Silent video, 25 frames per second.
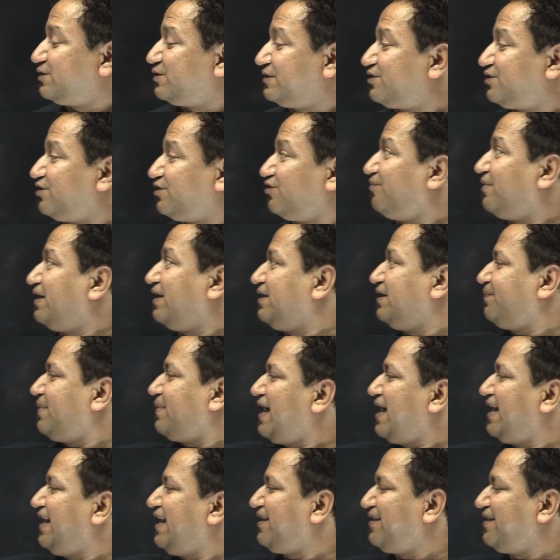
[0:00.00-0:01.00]
of
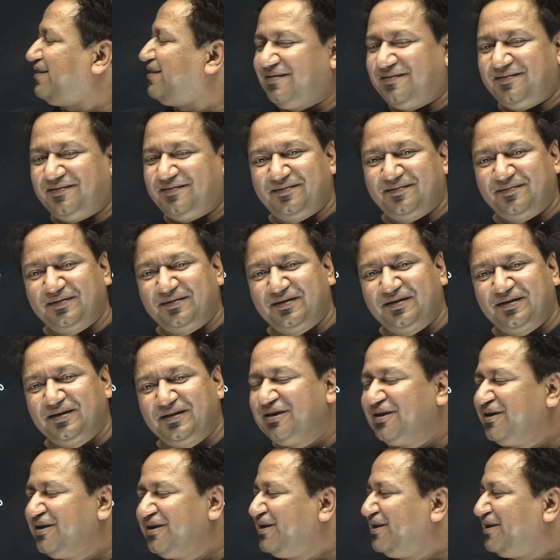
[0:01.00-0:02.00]
multiplying
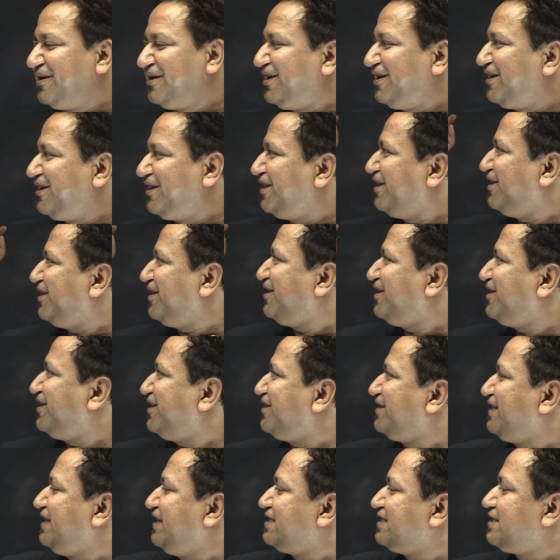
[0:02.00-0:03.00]
uh,
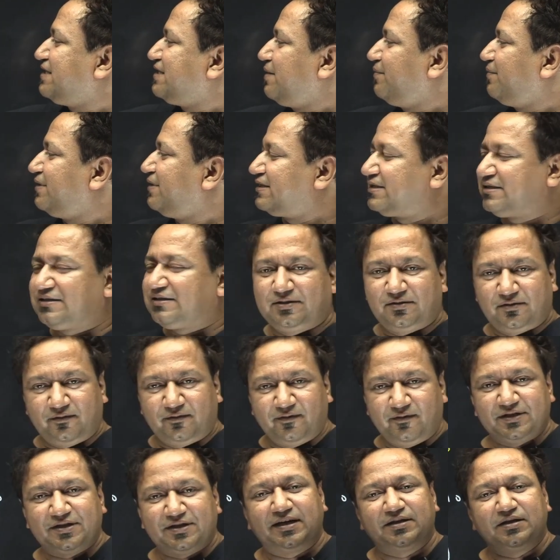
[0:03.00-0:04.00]
these numbers
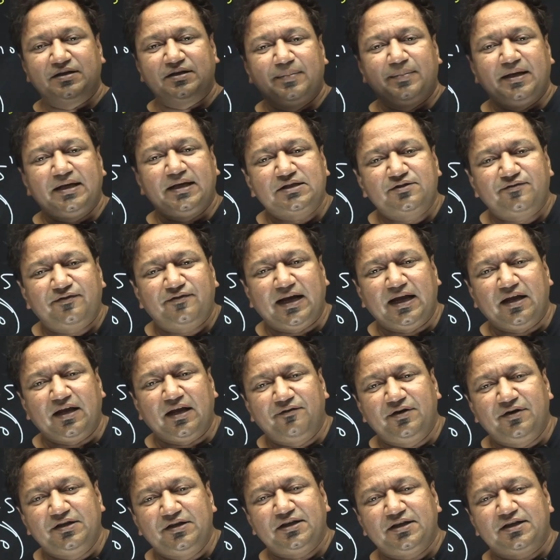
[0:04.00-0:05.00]
which are at the base 5,
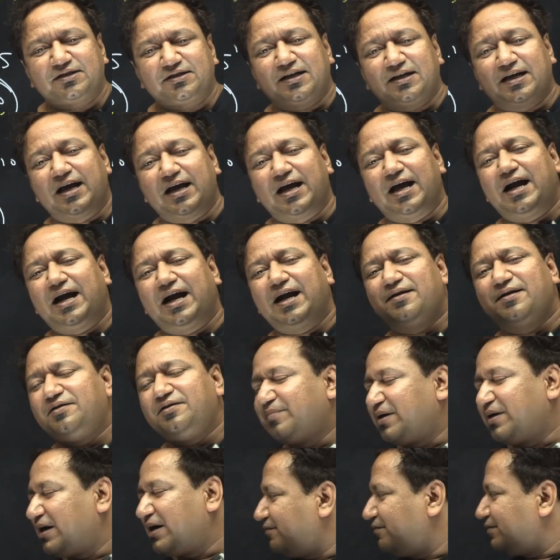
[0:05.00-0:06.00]
we just add the
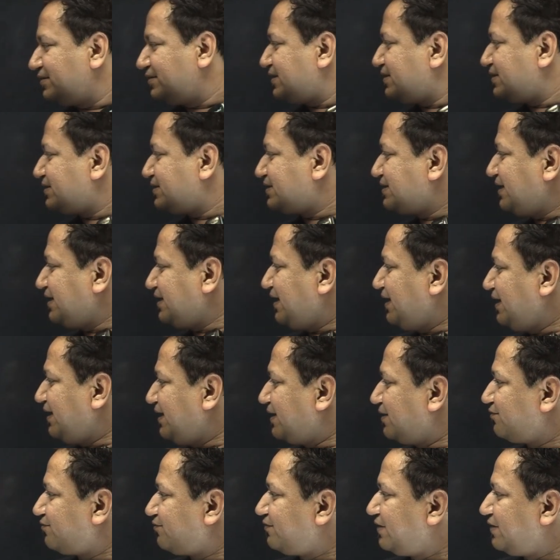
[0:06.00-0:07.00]
powers and see
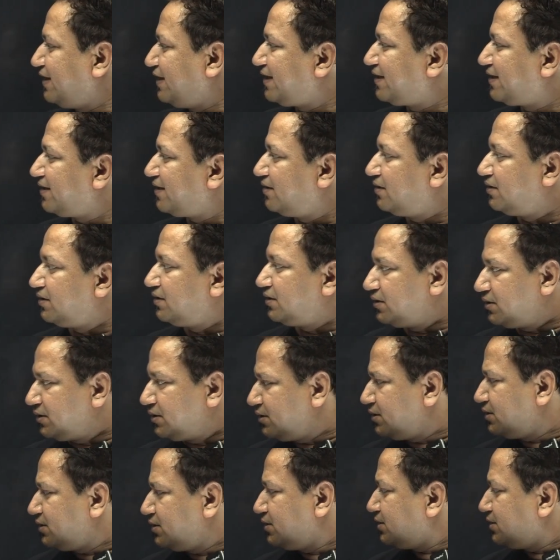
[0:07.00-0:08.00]
if it
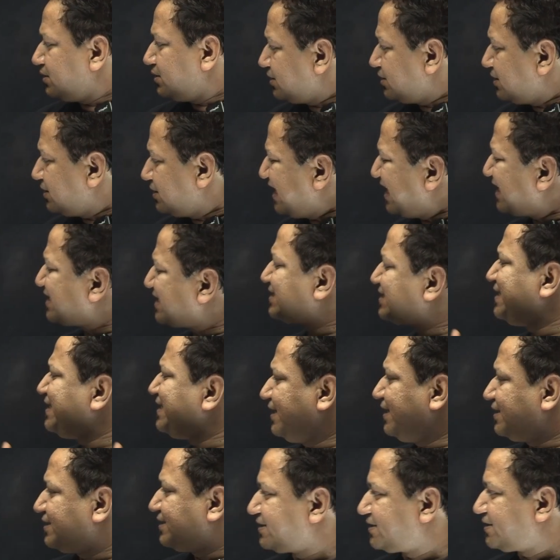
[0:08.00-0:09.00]

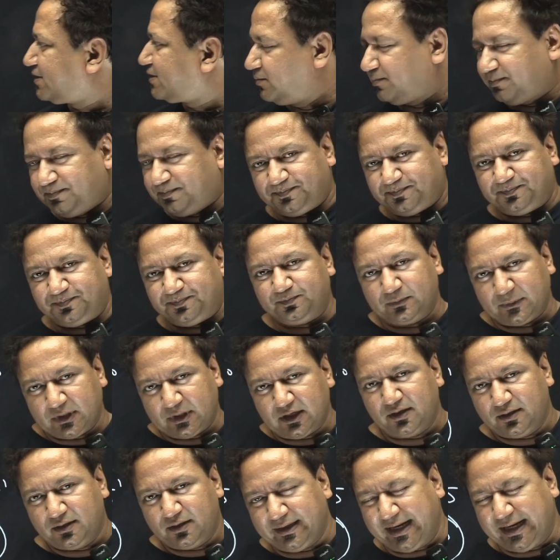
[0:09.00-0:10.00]
exceeds
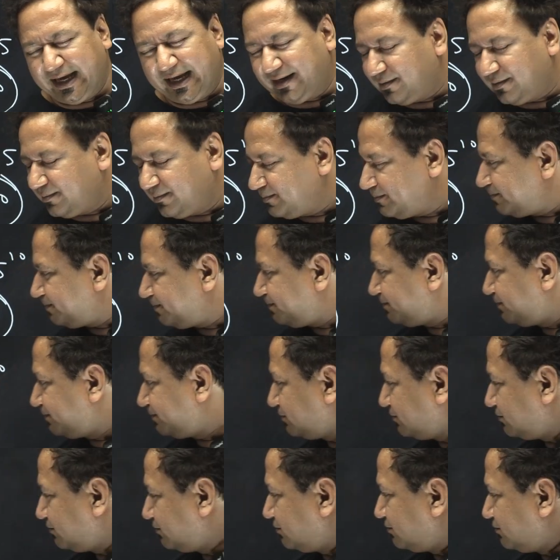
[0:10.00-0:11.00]
10. It
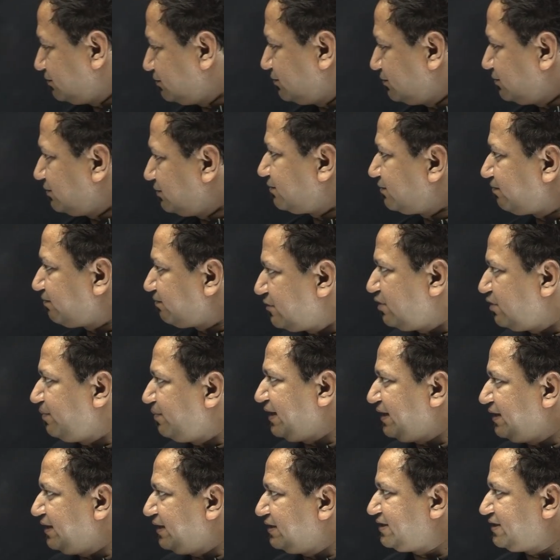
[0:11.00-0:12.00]
will be
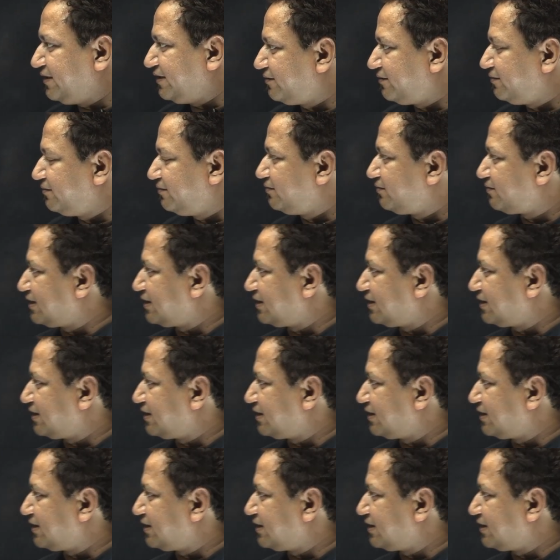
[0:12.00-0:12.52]
easier, trust